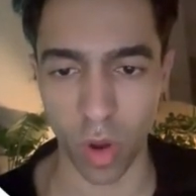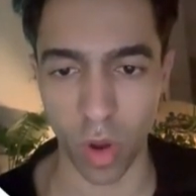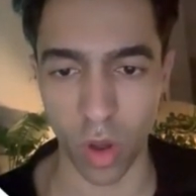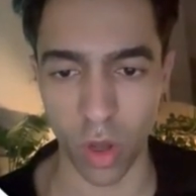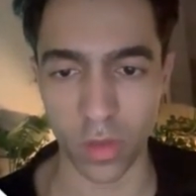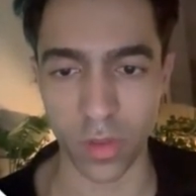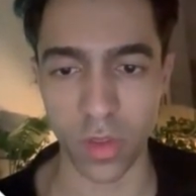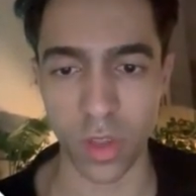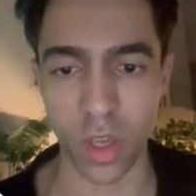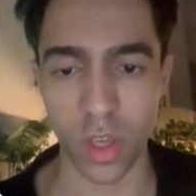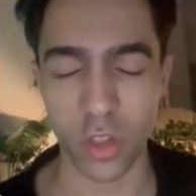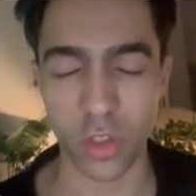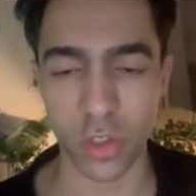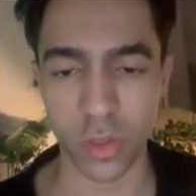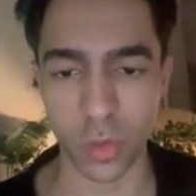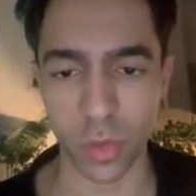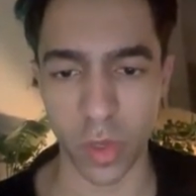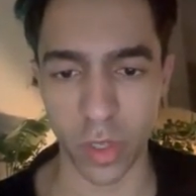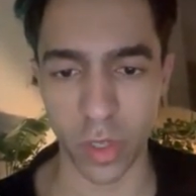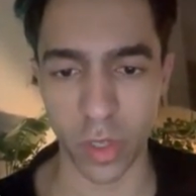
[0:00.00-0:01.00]
costs
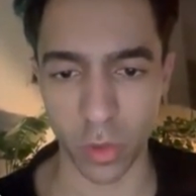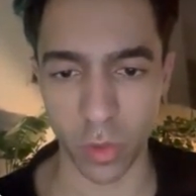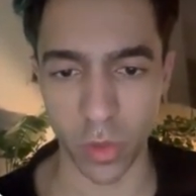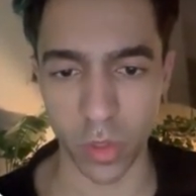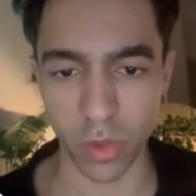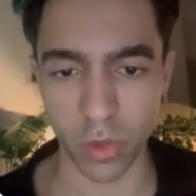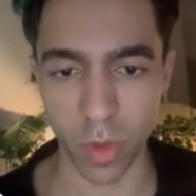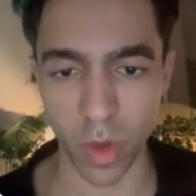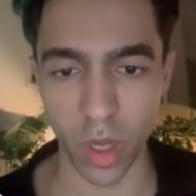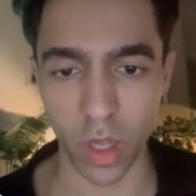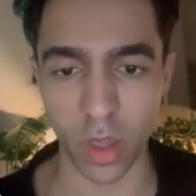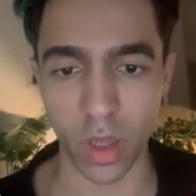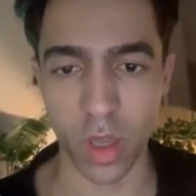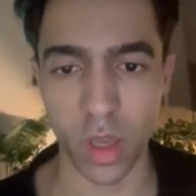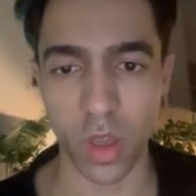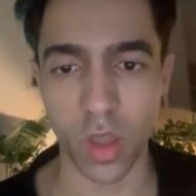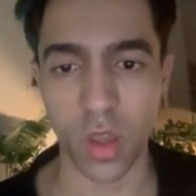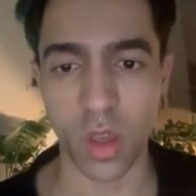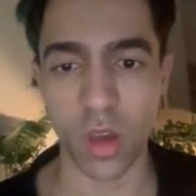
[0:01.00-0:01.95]
to increase, right?